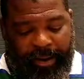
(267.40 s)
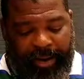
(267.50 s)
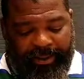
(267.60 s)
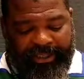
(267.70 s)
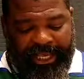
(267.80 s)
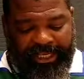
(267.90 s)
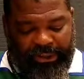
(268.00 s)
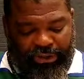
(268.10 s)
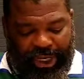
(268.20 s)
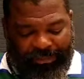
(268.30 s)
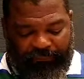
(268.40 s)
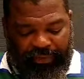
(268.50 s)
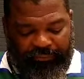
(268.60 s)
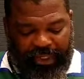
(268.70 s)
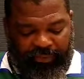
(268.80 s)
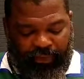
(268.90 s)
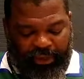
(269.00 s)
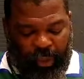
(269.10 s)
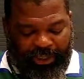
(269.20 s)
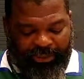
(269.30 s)
2 Ezra chapter 15,
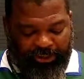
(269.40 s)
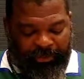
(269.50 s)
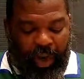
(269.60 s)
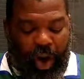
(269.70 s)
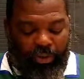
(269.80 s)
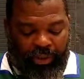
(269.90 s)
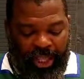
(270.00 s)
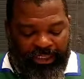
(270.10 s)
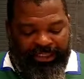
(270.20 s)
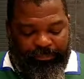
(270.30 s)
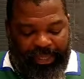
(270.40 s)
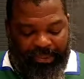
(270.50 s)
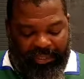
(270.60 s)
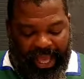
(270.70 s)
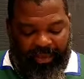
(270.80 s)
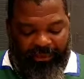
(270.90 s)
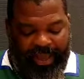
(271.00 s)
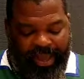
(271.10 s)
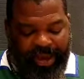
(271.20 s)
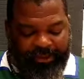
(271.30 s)
verse 1. It says, Behold, speak thou
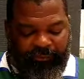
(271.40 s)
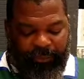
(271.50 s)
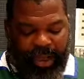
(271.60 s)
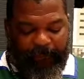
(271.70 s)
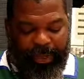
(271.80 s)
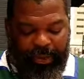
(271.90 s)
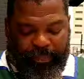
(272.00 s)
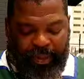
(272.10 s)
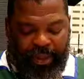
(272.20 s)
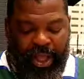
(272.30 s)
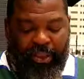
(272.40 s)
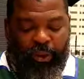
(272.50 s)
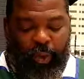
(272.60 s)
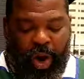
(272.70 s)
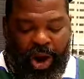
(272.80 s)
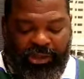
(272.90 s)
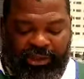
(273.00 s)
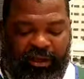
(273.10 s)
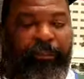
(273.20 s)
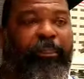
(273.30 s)
in the ears of my people the
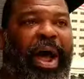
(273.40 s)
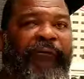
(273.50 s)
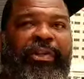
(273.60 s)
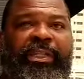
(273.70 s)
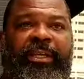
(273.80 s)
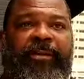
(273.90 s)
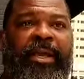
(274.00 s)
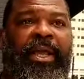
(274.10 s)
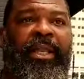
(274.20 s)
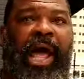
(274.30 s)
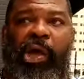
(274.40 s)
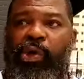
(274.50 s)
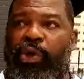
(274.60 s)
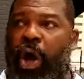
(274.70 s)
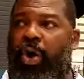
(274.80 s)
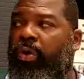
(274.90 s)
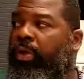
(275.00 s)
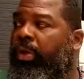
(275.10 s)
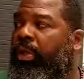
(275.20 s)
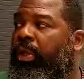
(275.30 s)
words of prophecy. Now, you
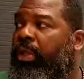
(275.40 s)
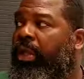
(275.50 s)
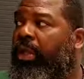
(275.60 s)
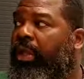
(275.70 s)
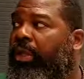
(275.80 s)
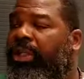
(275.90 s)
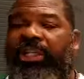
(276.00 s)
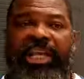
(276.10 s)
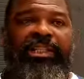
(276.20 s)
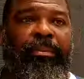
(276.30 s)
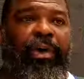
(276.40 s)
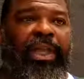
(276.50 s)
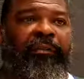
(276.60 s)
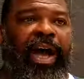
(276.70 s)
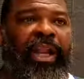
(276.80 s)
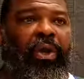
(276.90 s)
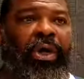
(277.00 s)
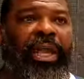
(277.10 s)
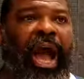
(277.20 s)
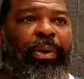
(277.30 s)
know, the testimony of our
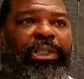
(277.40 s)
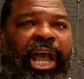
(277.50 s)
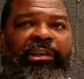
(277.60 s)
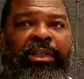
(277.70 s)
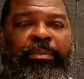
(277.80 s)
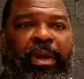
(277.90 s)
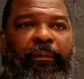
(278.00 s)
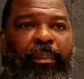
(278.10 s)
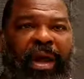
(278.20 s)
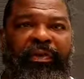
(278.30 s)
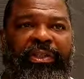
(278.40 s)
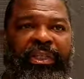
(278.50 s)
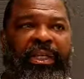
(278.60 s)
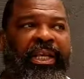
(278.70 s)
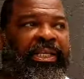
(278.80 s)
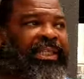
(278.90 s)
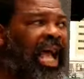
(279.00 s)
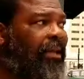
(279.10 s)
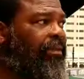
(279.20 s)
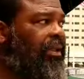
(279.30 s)
Lord Yahweh is the spirit of prophecy.
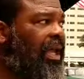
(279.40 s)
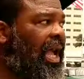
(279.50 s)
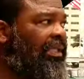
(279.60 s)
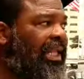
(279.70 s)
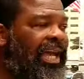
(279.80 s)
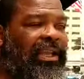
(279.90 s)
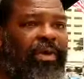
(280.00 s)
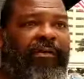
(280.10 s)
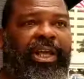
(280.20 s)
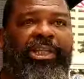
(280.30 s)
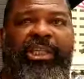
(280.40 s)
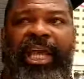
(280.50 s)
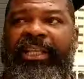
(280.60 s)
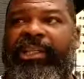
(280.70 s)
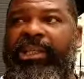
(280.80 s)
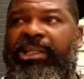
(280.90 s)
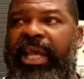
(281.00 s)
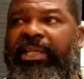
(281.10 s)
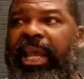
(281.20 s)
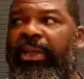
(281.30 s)
Psalms, Revelation 19 and
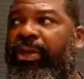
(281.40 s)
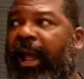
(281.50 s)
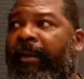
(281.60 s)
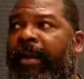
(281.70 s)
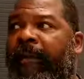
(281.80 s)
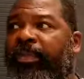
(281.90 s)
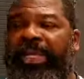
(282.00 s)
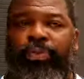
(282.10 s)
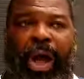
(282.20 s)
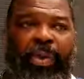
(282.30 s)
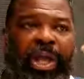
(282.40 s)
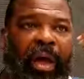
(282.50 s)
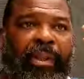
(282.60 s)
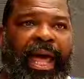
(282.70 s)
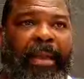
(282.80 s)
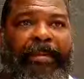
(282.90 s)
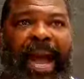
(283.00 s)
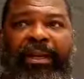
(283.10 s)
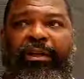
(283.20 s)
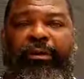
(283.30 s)
10 tell you that. That's why we come
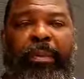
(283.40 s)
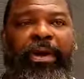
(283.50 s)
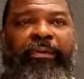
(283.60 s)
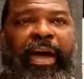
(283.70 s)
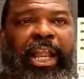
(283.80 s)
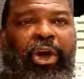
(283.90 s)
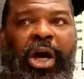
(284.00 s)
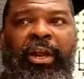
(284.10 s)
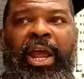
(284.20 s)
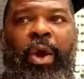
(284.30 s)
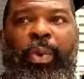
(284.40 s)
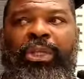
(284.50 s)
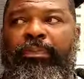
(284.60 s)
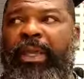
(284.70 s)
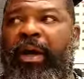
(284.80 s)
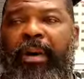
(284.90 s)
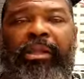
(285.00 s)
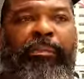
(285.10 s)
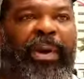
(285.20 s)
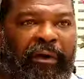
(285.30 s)
like-minded in the spirit of our Lord. We speak
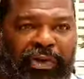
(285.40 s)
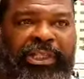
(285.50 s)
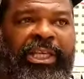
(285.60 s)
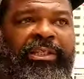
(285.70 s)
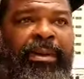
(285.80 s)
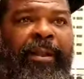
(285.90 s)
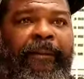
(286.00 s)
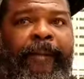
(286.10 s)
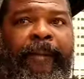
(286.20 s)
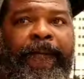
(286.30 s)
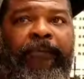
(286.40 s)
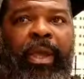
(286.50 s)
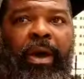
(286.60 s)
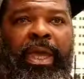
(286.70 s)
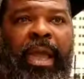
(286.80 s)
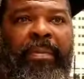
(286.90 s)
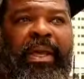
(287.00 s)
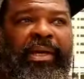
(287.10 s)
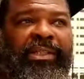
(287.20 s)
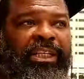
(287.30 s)
about the prophecies, man. Okay,
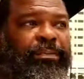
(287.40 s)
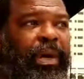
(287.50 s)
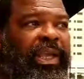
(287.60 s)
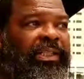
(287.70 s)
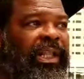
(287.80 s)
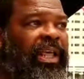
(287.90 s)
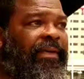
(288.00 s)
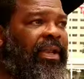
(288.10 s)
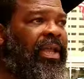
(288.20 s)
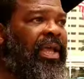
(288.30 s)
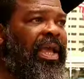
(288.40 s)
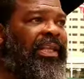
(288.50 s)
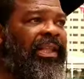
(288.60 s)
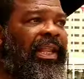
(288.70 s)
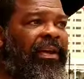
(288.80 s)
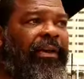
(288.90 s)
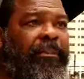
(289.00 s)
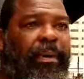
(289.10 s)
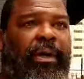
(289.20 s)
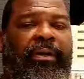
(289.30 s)
because this book is a
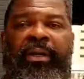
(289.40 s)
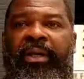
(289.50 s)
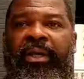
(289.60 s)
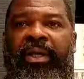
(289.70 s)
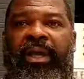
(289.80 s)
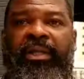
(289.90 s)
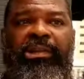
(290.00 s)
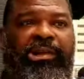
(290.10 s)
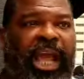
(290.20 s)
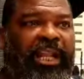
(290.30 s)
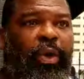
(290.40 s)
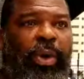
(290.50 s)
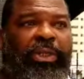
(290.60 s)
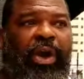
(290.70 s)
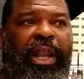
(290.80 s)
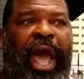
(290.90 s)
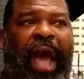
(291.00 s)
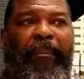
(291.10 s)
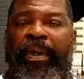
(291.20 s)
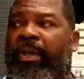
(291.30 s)
living book. Just tell you what's going to
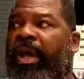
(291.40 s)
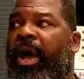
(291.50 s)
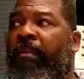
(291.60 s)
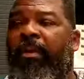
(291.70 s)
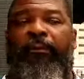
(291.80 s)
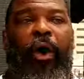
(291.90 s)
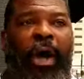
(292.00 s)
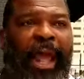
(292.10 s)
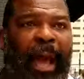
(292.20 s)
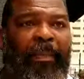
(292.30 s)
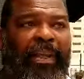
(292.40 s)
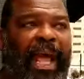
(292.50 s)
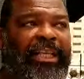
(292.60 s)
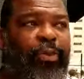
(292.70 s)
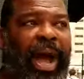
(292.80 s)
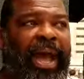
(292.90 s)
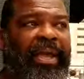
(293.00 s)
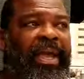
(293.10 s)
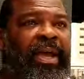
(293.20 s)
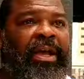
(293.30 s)
happen before it happened. That's
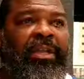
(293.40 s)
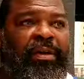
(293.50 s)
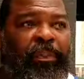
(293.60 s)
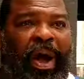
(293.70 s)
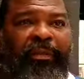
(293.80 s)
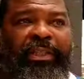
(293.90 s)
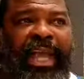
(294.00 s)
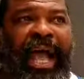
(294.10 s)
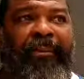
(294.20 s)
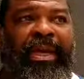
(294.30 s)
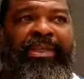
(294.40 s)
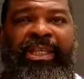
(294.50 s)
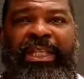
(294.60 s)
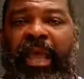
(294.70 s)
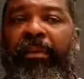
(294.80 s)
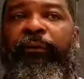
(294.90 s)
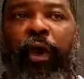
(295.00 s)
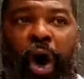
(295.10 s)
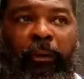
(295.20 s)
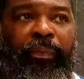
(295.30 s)
why to prophesy means to say
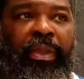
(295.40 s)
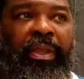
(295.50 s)
before.